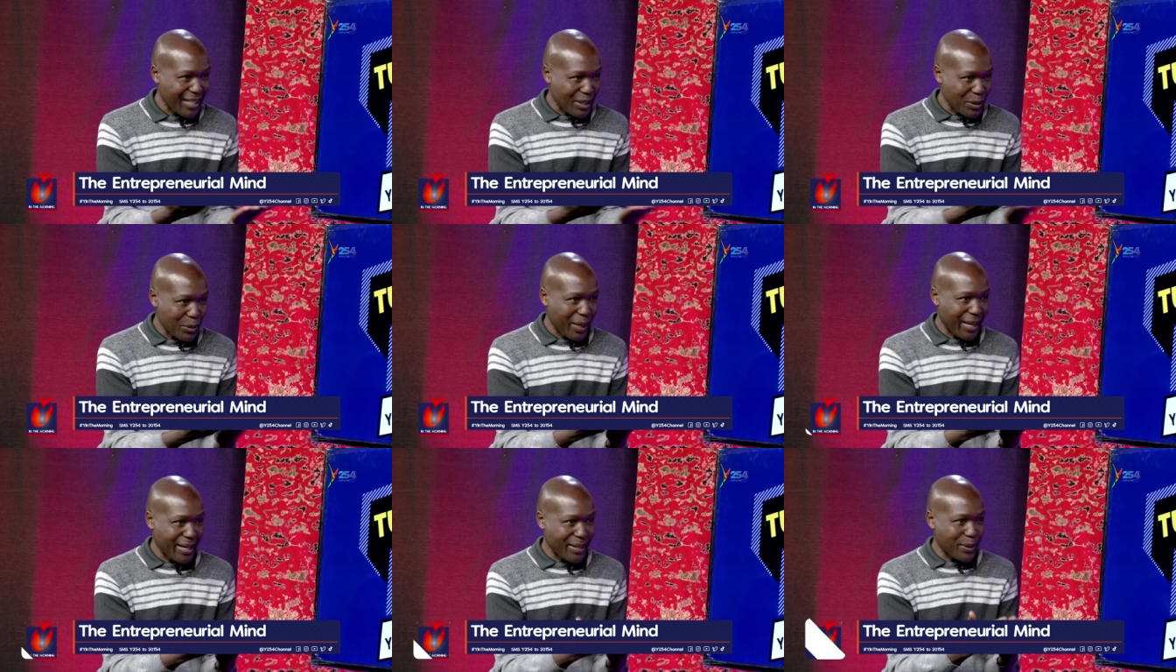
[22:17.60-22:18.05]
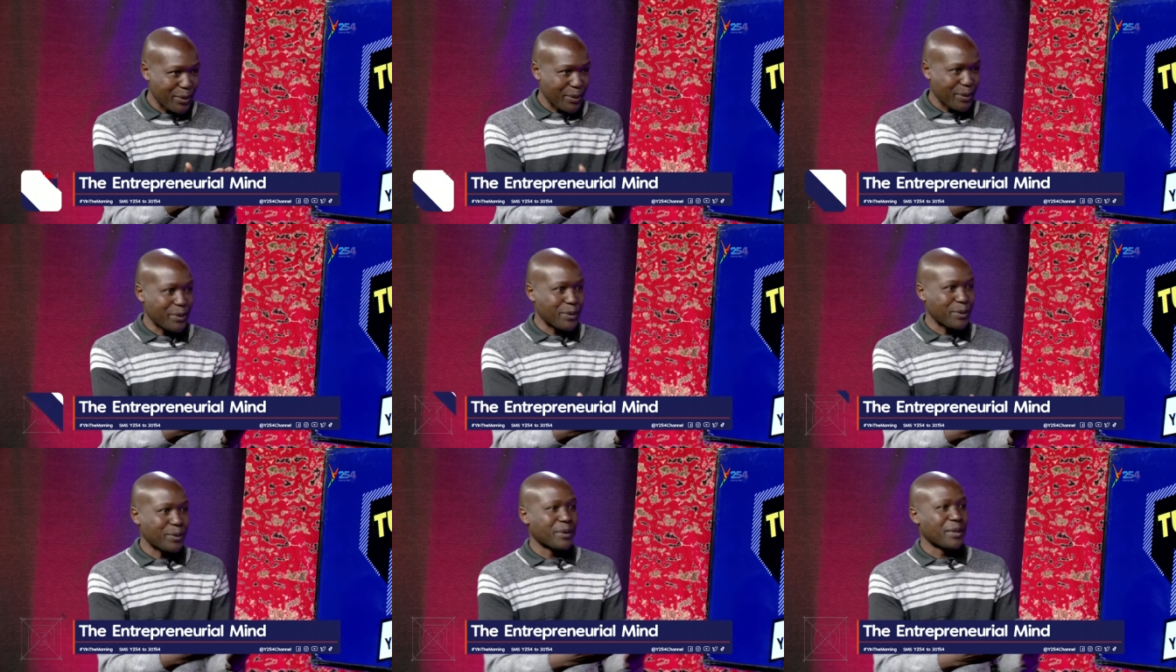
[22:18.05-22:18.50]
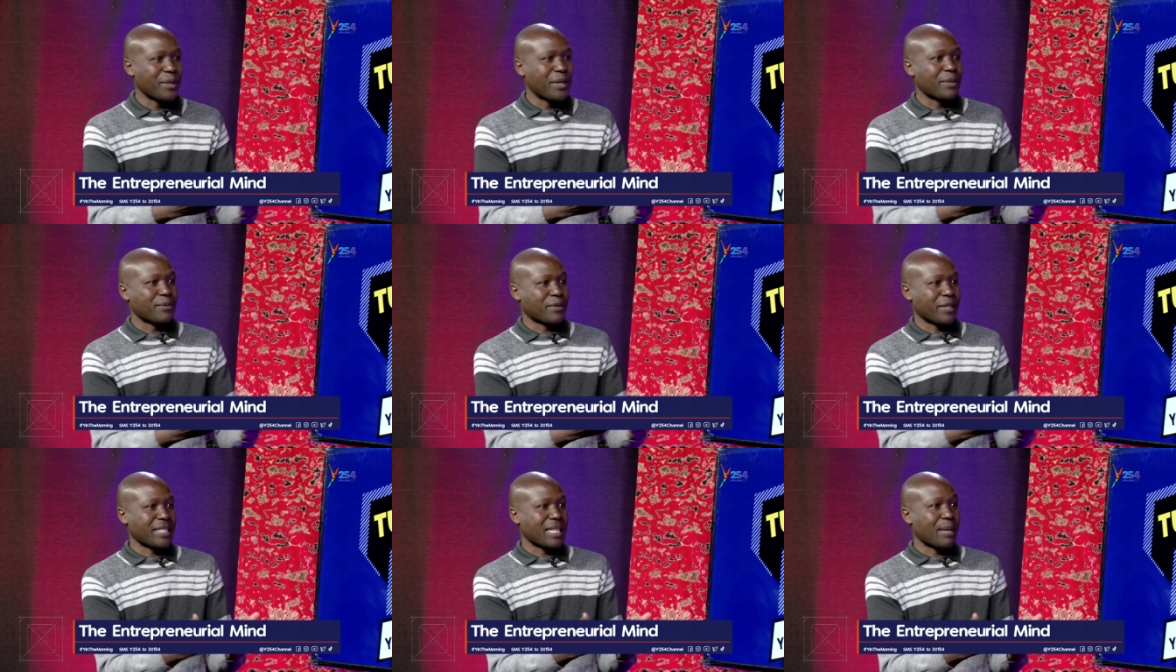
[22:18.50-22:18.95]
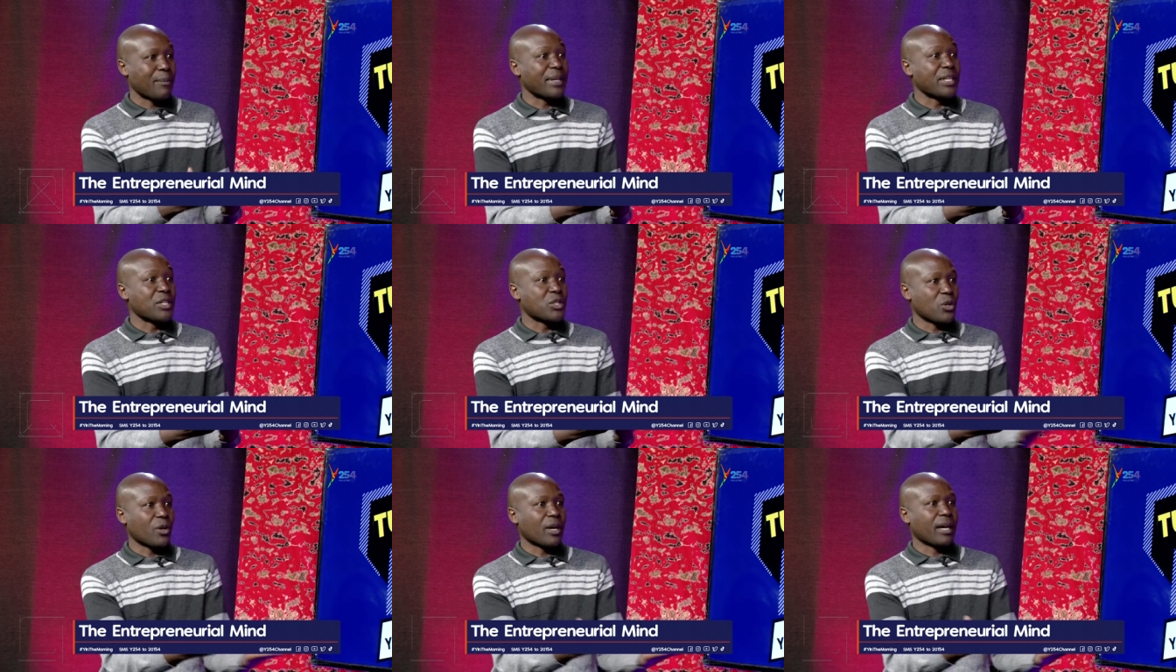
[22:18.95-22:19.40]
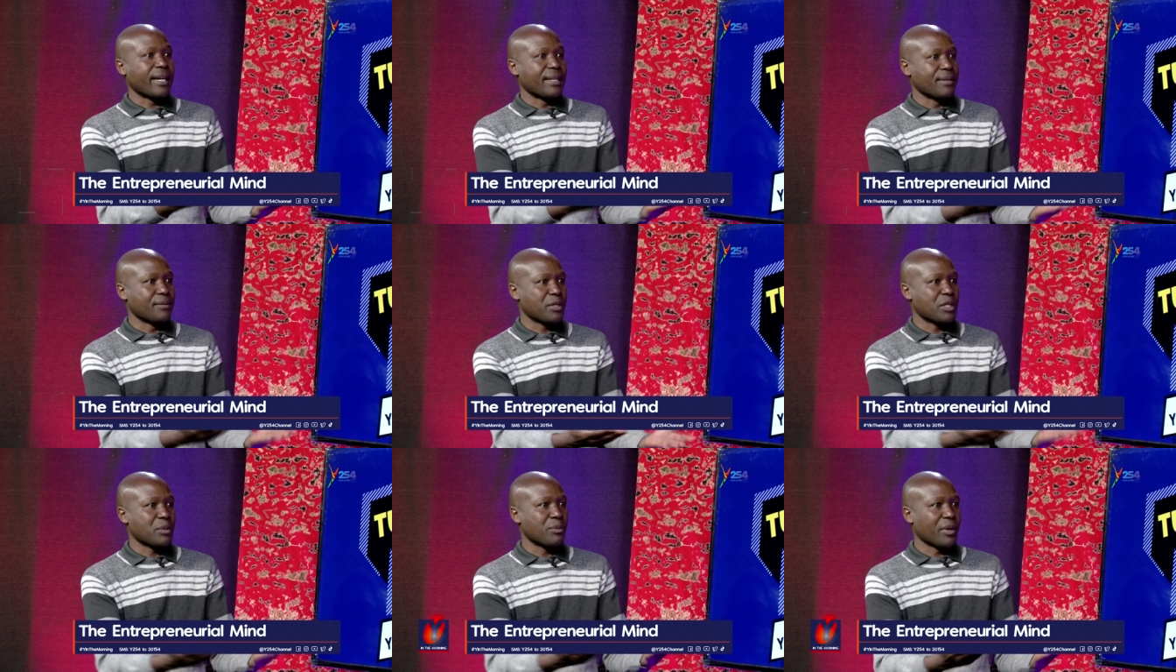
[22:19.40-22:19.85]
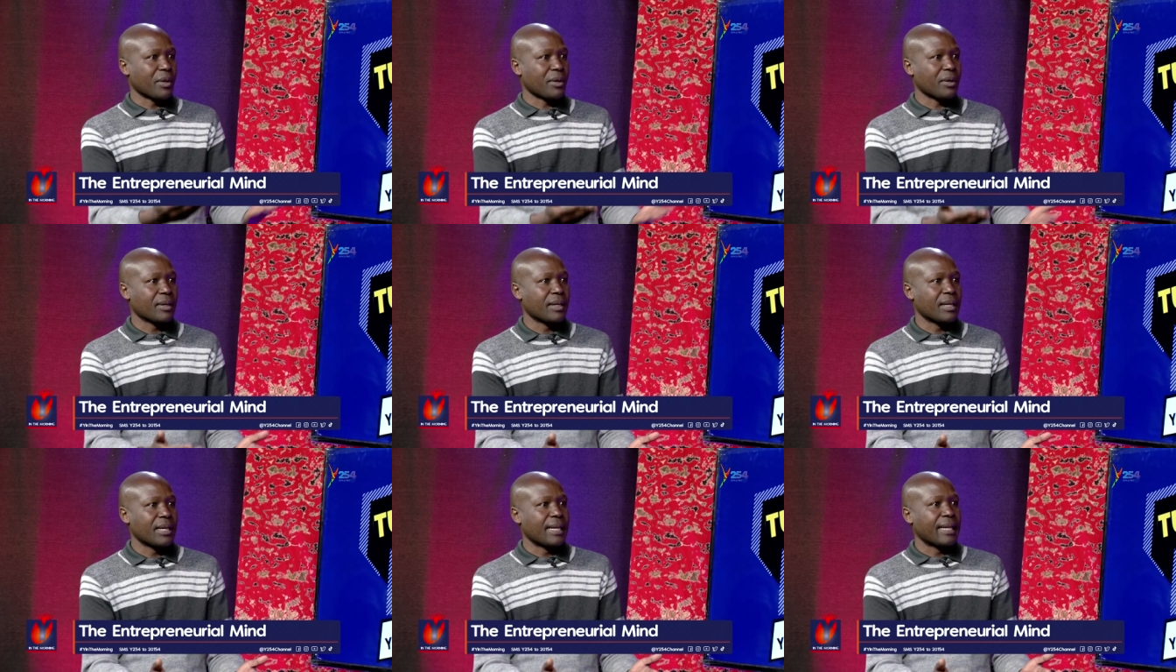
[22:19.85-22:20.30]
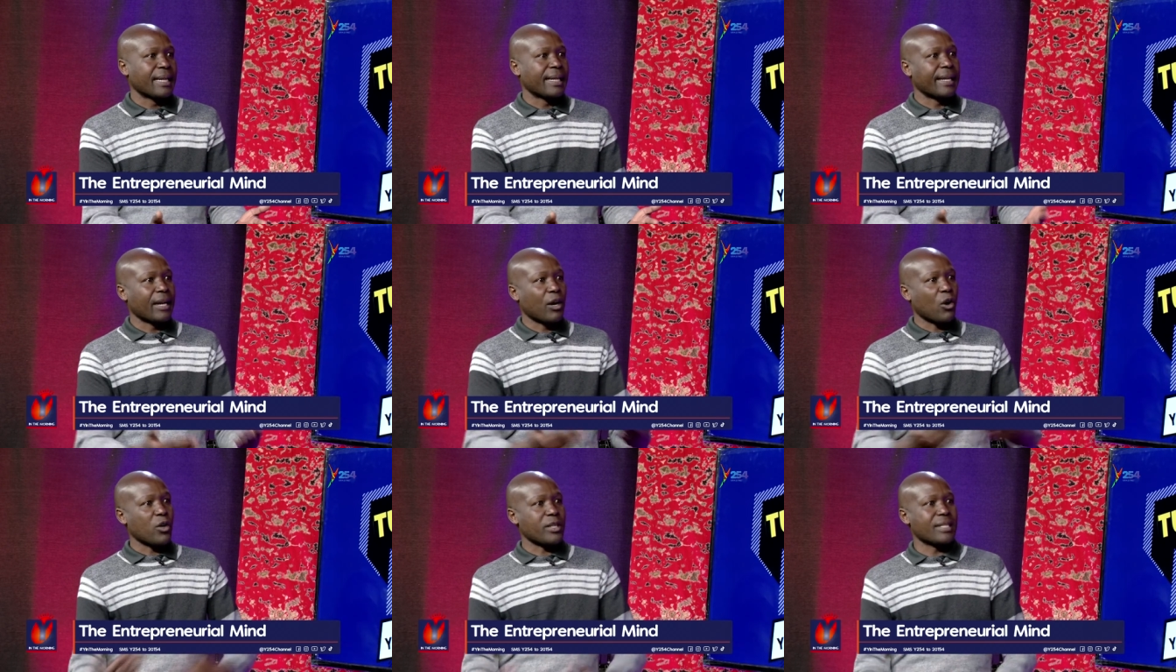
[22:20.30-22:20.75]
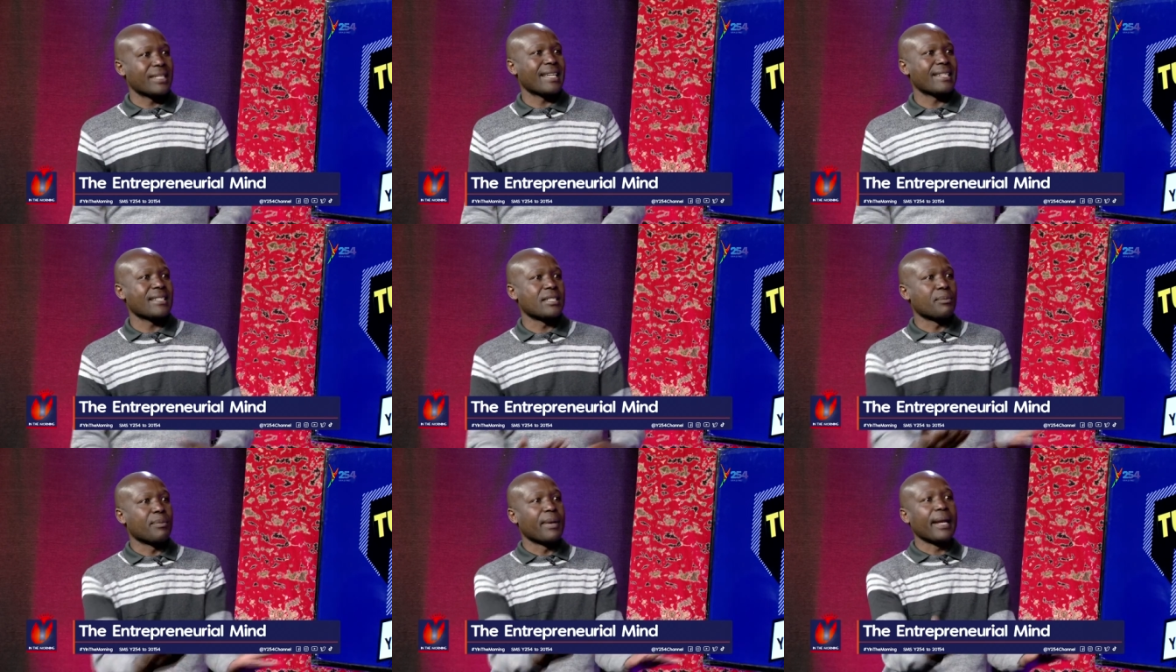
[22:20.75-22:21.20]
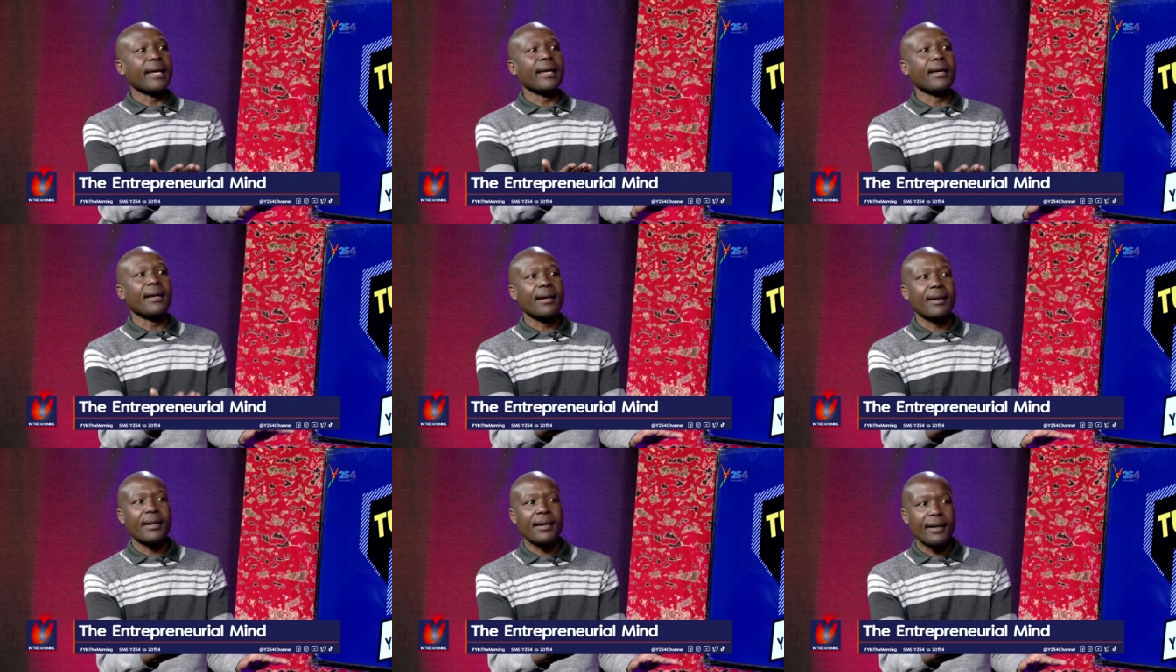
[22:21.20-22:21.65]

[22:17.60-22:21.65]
That's why I told you, for example, in soccer, in football, the coach doesn't play.